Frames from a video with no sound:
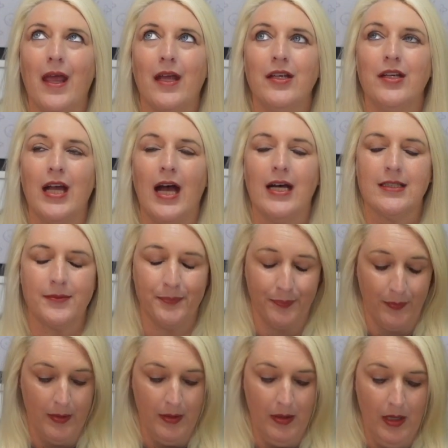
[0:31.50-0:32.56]
you guys,
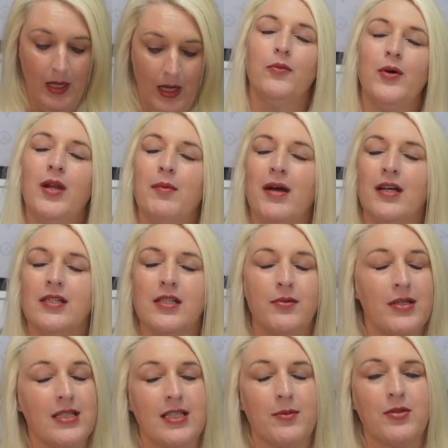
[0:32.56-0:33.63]
one of my
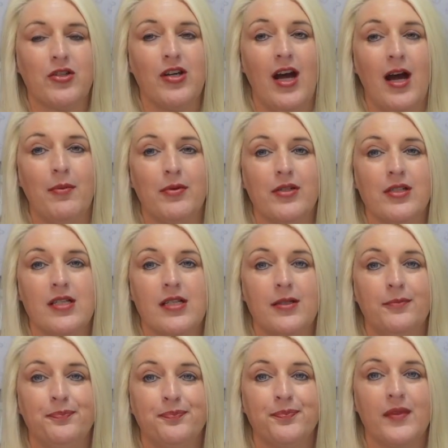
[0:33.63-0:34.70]
sweet subscribers
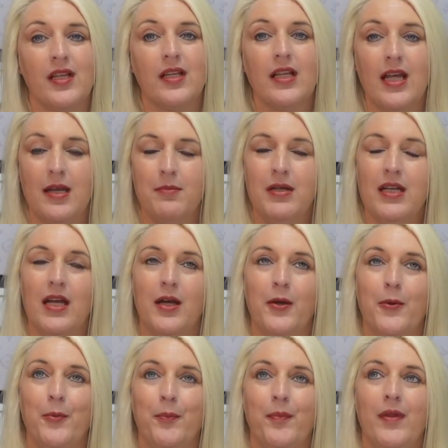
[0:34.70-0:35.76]
let me
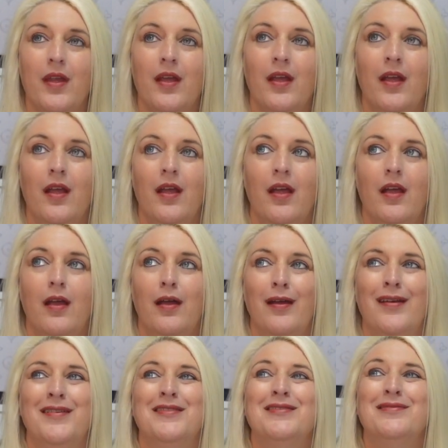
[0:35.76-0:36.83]
know,
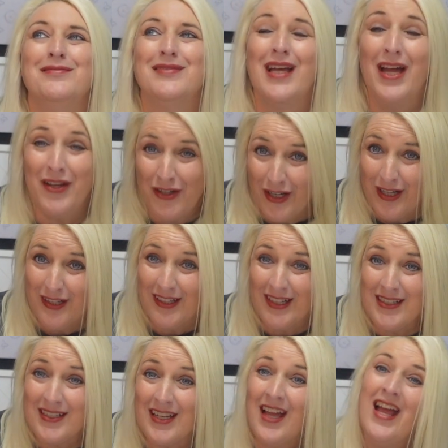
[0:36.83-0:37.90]
thank
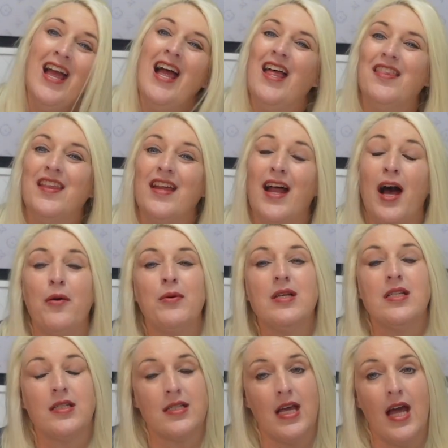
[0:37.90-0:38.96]
goodness, that I
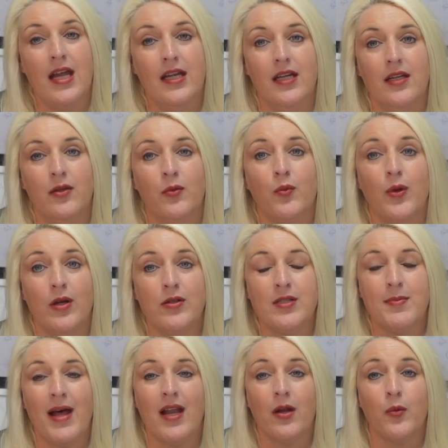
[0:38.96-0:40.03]
was saying Rose
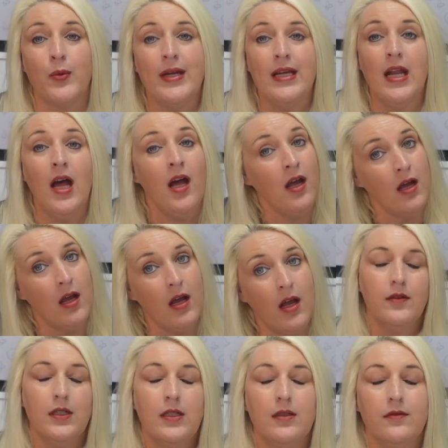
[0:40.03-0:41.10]
Ballerina
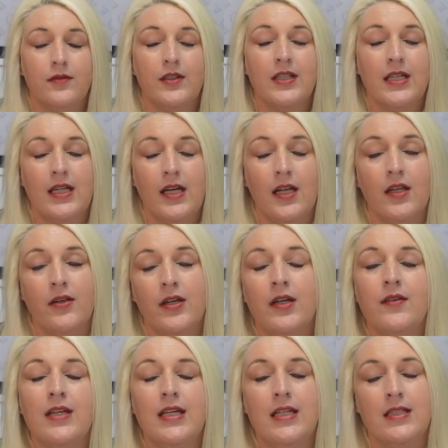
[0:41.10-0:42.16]
for the color of
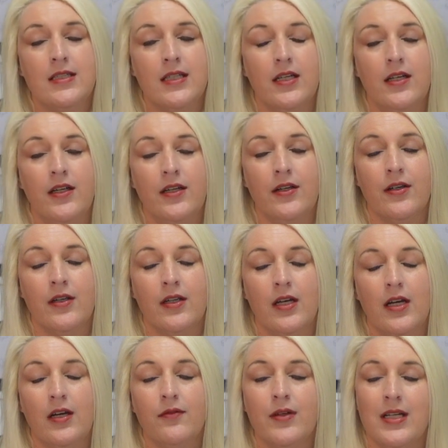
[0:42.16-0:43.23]
the interior
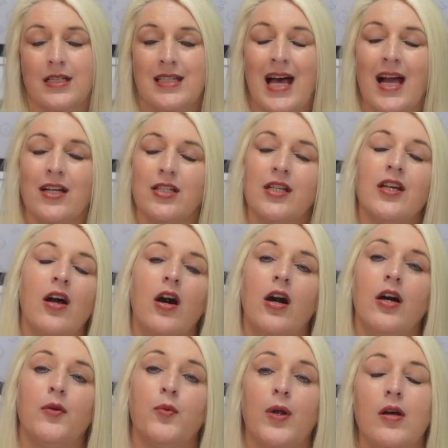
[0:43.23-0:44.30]
of what is actually
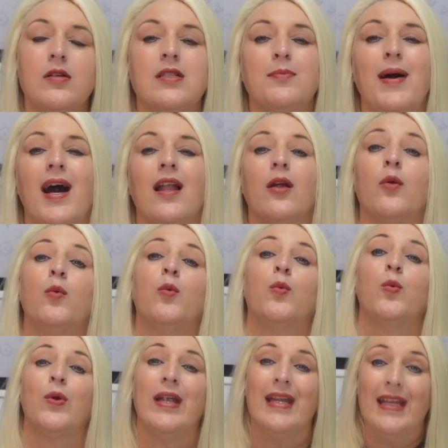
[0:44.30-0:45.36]
called Rose
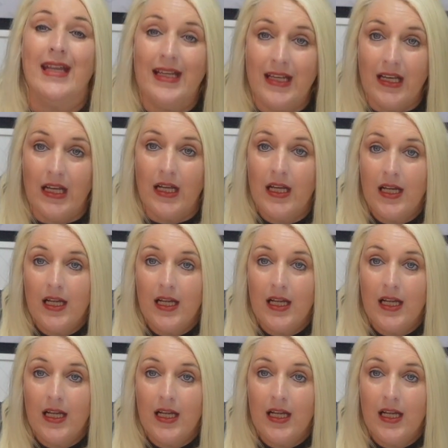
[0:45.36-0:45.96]
Ballerine.